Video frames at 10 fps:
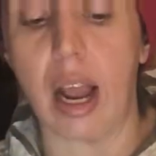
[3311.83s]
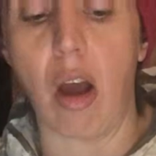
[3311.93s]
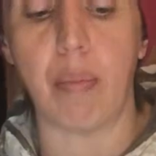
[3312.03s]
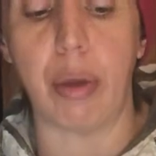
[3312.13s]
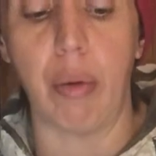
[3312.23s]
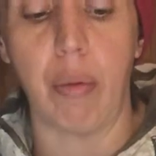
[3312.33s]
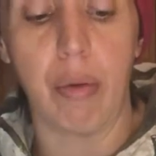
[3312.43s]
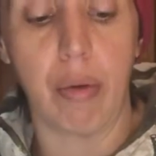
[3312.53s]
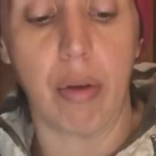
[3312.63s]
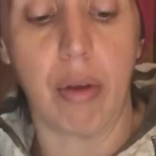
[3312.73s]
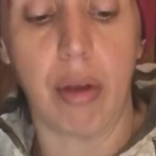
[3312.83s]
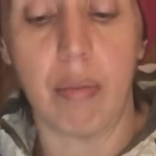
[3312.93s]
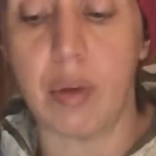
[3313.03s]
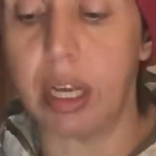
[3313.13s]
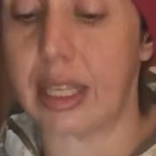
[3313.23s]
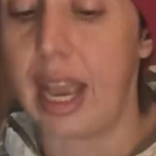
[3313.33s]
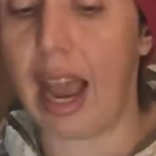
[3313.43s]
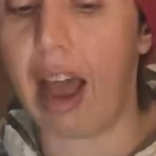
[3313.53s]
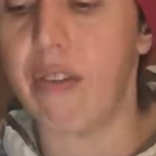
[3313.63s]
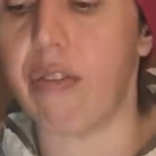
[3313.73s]
help you because they
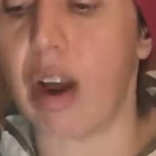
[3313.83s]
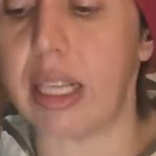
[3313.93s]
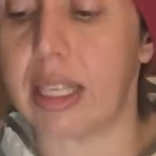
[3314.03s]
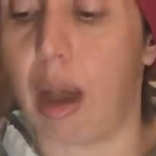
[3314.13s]
have friends